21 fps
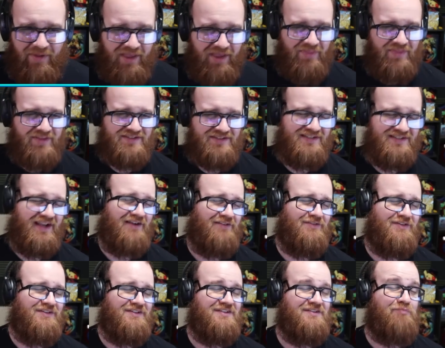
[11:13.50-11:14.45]
This deck
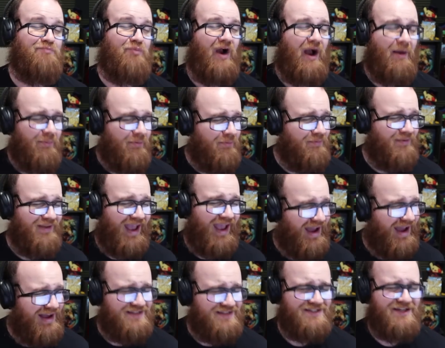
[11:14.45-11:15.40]
list probably
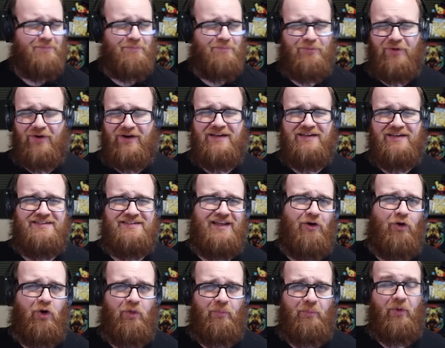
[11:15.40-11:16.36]
has a pretty
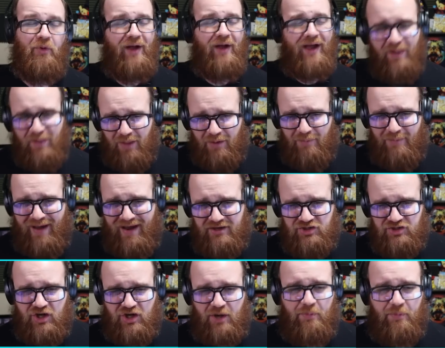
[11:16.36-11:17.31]
terrible Hela
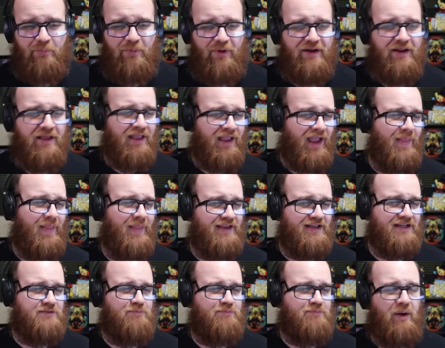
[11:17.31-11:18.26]
matchup, but I think
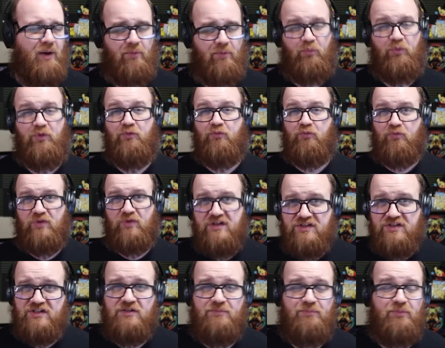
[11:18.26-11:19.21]
it's probably
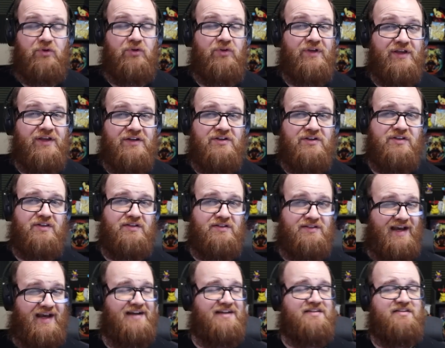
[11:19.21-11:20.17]
reasonable into the
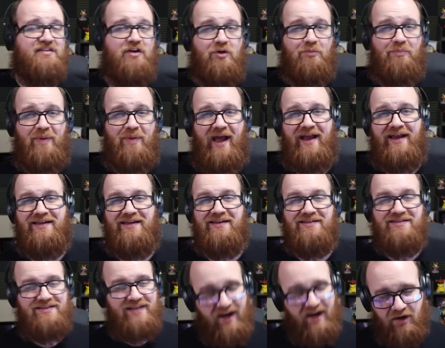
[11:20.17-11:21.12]
decks that are packing
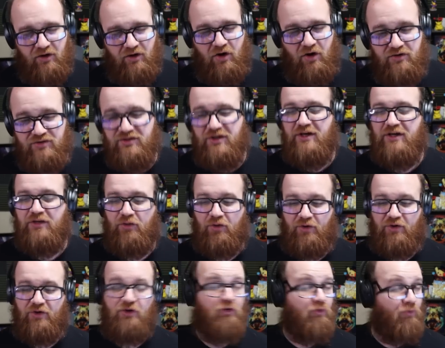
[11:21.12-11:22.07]
tech cards
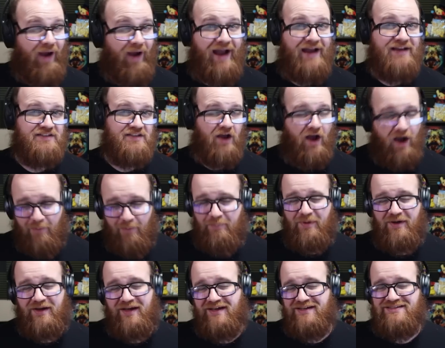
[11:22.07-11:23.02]
looking to rise up
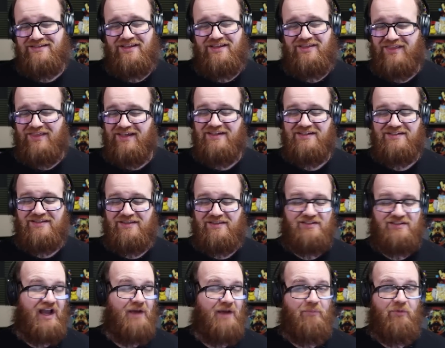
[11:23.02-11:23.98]
against the things in the
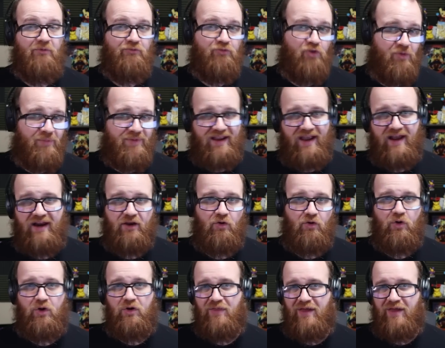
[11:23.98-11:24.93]
top performing
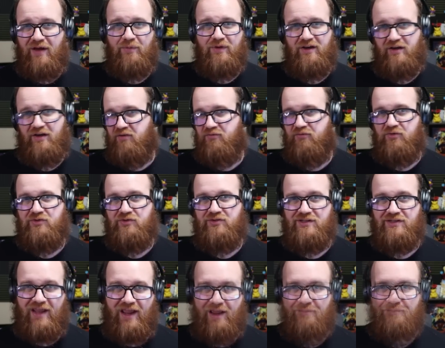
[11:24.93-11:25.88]
category that we covered
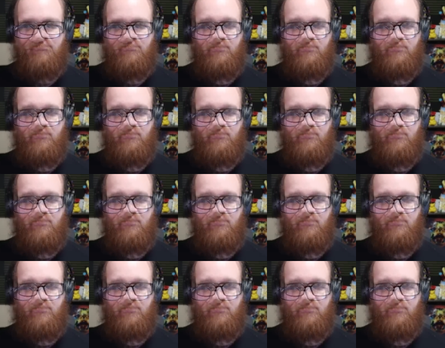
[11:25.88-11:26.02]
today.